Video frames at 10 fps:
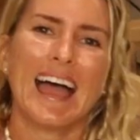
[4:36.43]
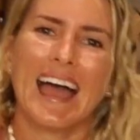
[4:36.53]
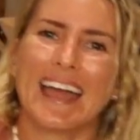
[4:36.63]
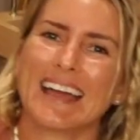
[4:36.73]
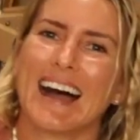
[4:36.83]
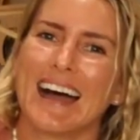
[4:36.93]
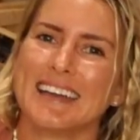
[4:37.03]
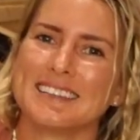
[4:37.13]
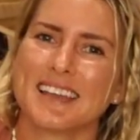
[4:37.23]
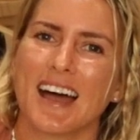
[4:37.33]
Hey
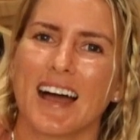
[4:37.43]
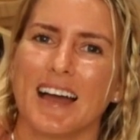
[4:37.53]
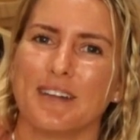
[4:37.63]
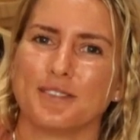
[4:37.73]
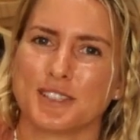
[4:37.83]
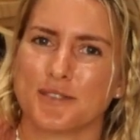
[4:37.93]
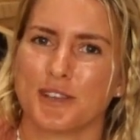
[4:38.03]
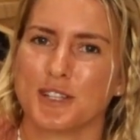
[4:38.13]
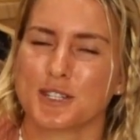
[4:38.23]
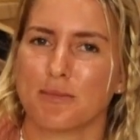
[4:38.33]
guys, I've just
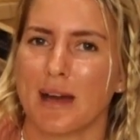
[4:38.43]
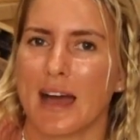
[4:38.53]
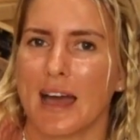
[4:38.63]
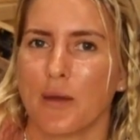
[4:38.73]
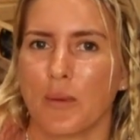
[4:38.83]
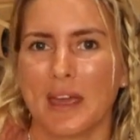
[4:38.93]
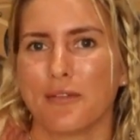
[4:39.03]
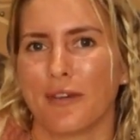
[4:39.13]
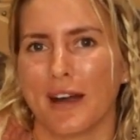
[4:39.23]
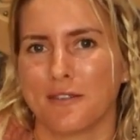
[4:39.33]
finished my week
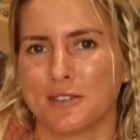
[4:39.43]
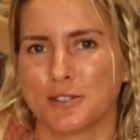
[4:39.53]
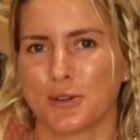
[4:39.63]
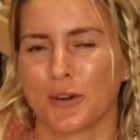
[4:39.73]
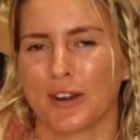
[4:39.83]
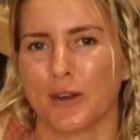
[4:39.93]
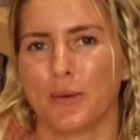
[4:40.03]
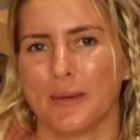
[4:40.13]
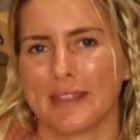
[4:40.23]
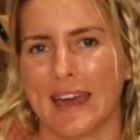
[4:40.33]
5 tutorial
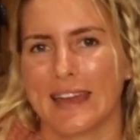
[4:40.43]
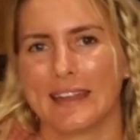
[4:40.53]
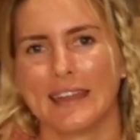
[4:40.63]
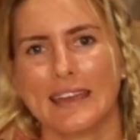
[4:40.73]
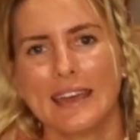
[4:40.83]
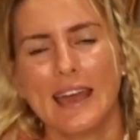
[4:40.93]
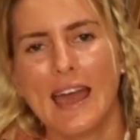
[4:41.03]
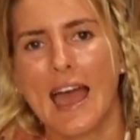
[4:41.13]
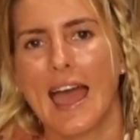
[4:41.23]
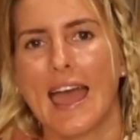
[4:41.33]
with Hayley,
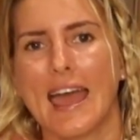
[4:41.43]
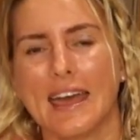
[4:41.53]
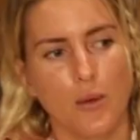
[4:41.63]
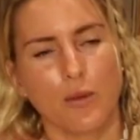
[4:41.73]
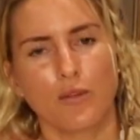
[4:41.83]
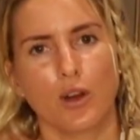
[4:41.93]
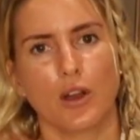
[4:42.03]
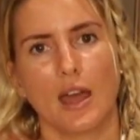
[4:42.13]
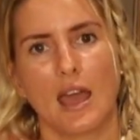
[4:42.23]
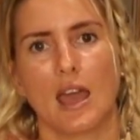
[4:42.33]
and we've
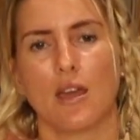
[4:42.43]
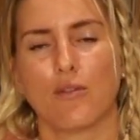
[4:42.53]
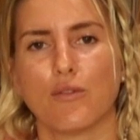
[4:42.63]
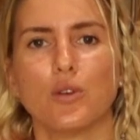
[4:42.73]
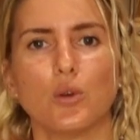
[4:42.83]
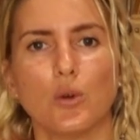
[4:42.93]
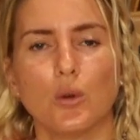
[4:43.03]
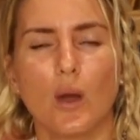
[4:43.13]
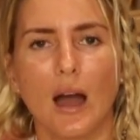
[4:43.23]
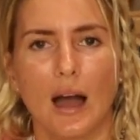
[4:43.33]
got a few
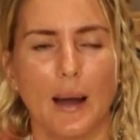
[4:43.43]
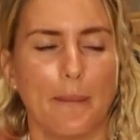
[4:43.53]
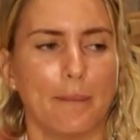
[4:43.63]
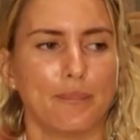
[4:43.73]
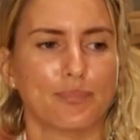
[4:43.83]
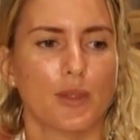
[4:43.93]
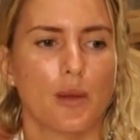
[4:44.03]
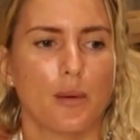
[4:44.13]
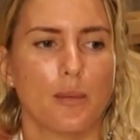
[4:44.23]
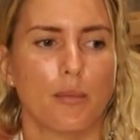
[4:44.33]

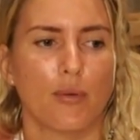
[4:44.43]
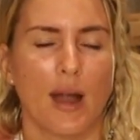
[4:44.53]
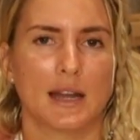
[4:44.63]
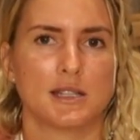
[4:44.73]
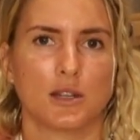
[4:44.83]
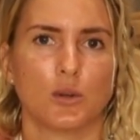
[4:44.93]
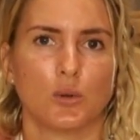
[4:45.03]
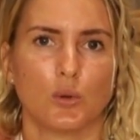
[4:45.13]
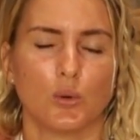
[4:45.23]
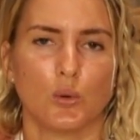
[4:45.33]

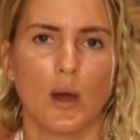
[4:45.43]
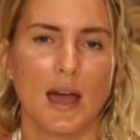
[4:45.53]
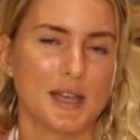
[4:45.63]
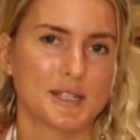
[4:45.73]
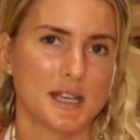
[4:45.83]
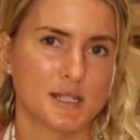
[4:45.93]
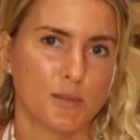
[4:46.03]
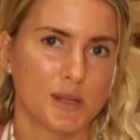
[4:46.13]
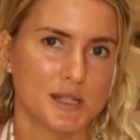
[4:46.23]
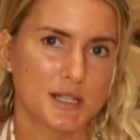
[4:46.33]
practical
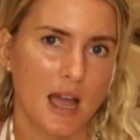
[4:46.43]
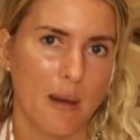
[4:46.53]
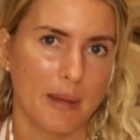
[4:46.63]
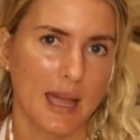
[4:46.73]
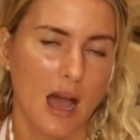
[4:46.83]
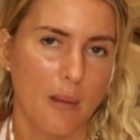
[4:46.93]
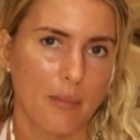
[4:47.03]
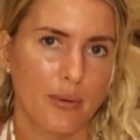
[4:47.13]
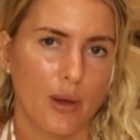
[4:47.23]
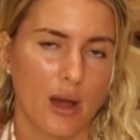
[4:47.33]
assessments coming up.
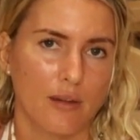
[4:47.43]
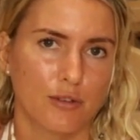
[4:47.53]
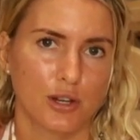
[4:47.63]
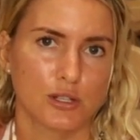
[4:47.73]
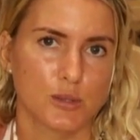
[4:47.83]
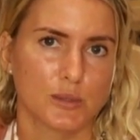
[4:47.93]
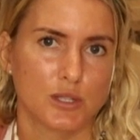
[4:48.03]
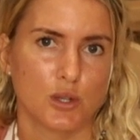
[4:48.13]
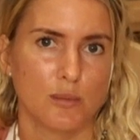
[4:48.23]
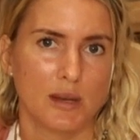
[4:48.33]
I've got to do a
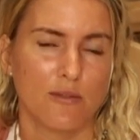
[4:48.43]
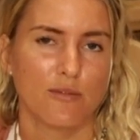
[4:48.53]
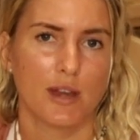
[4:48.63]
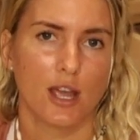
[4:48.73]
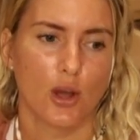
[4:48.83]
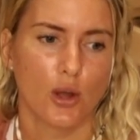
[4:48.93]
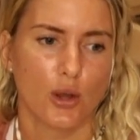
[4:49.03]
2-minute video